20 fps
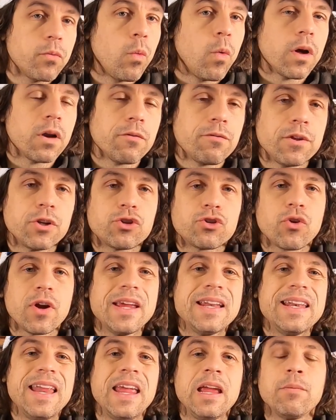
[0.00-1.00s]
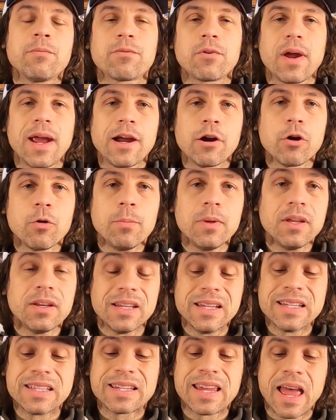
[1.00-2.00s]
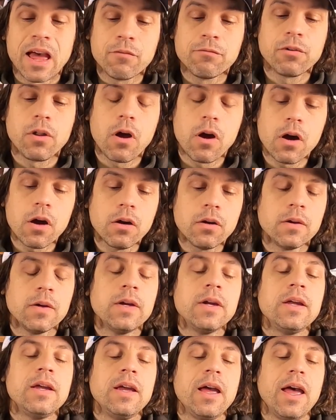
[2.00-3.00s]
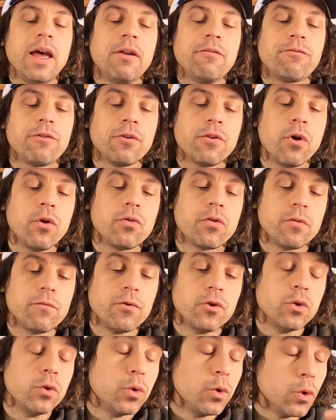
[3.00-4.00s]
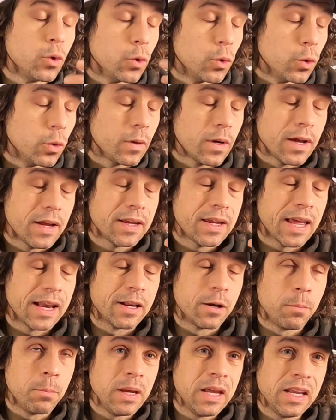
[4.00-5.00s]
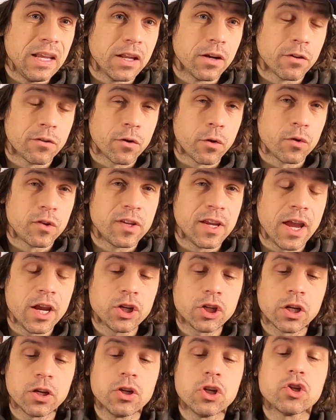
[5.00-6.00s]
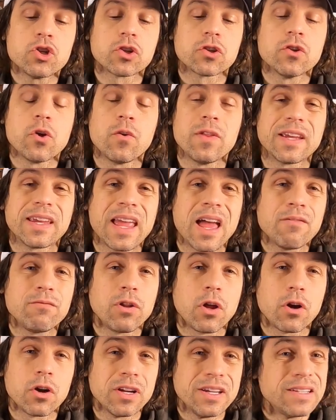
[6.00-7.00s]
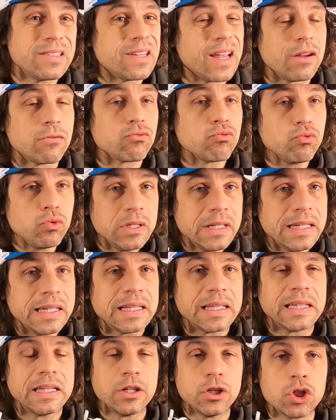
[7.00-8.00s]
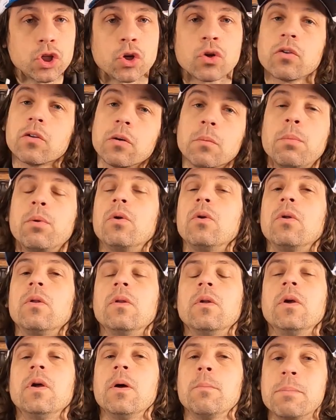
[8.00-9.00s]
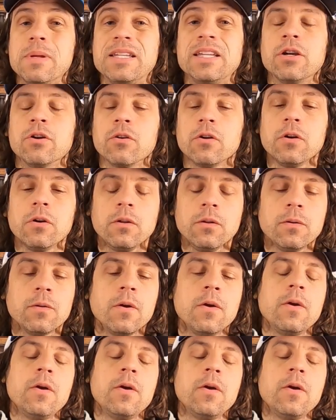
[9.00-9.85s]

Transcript: One of the trade names for aramid is Kevlar. And for those of you who get an immediate association, you just know that Kevlar is a really durable material.